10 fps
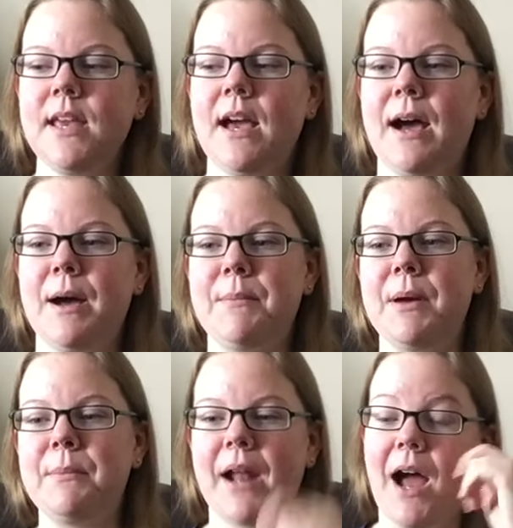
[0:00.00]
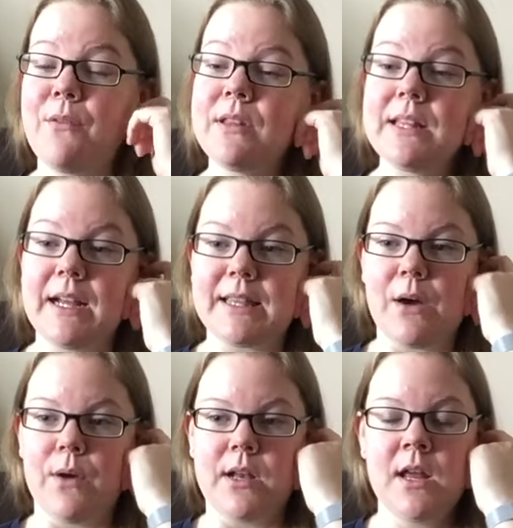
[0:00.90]
Um, but I really like
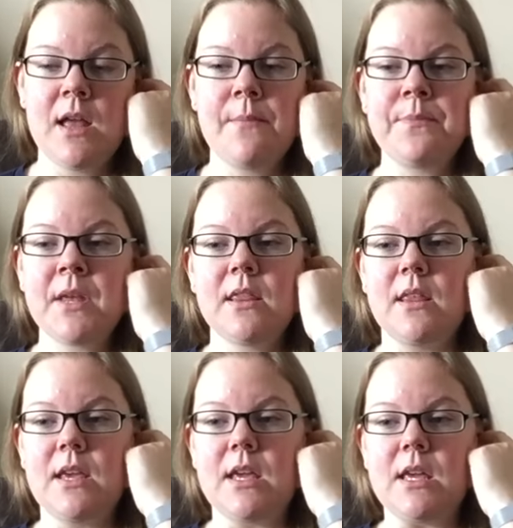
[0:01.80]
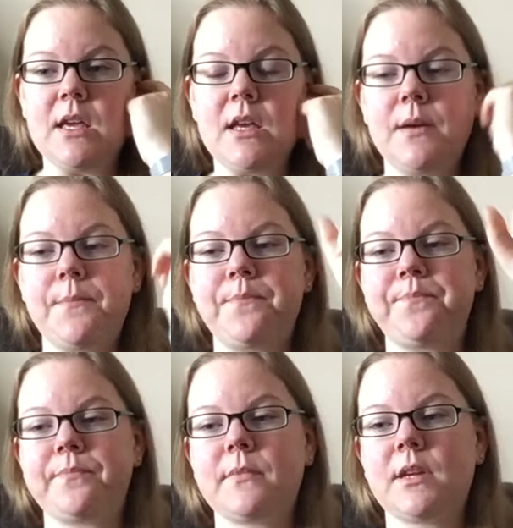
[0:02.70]
that one. The
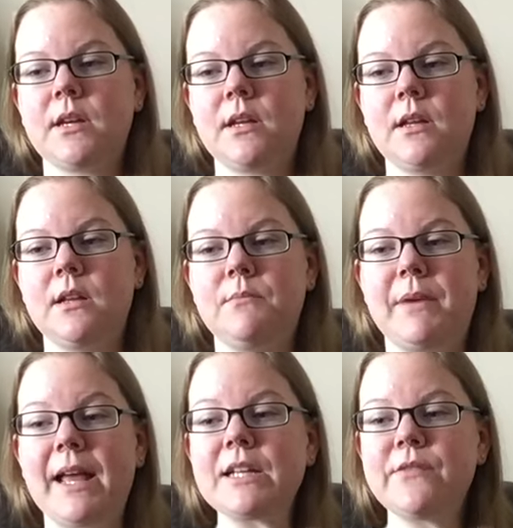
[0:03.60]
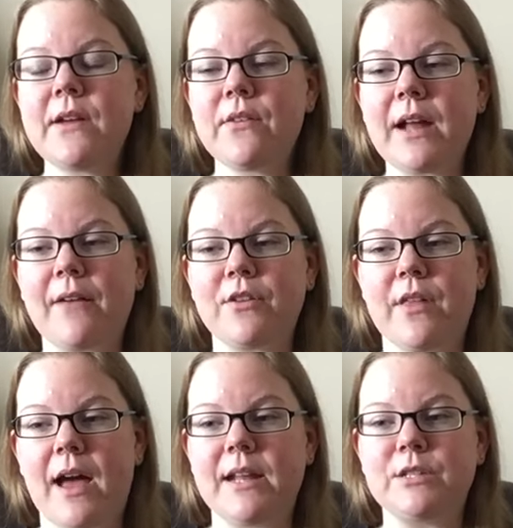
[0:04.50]
my next favorite after
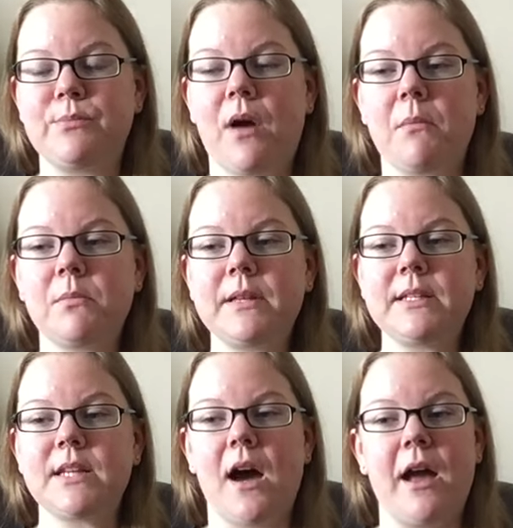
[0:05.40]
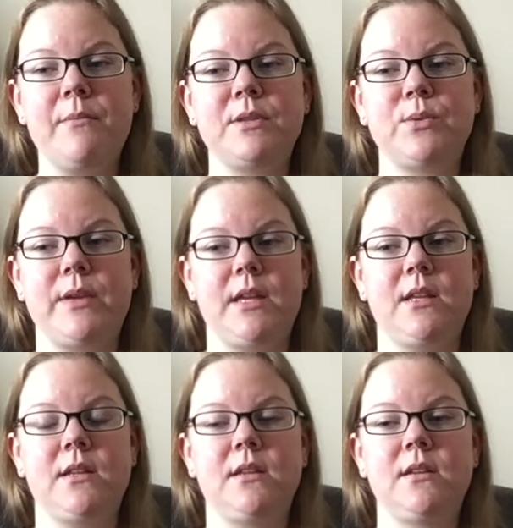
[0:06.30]
that is probably a tie
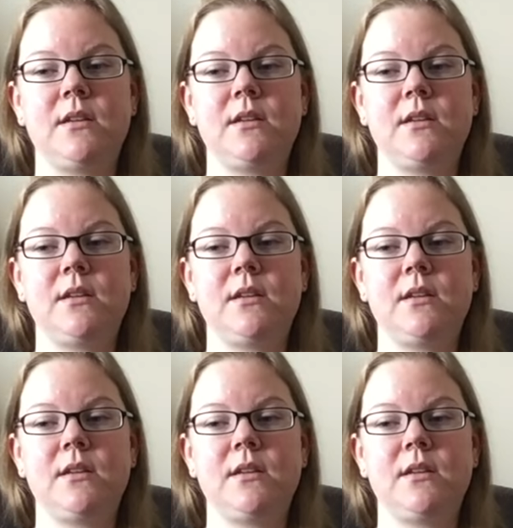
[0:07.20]
between